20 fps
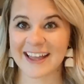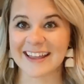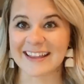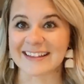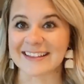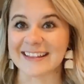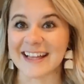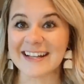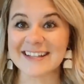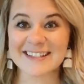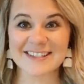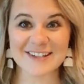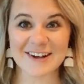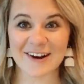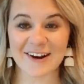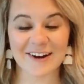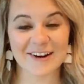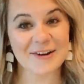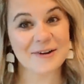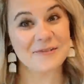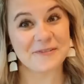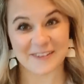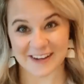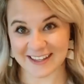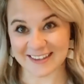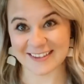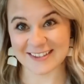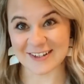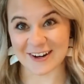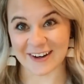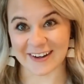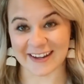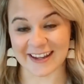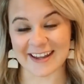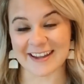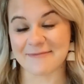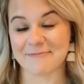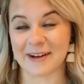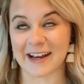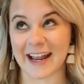Let's start with
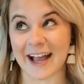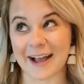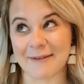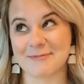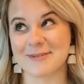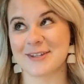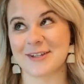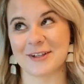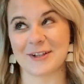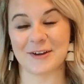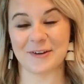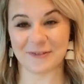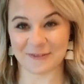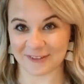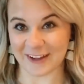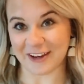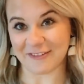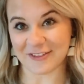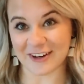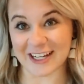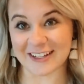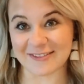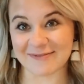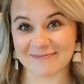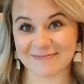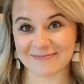Target, my absolute favorite.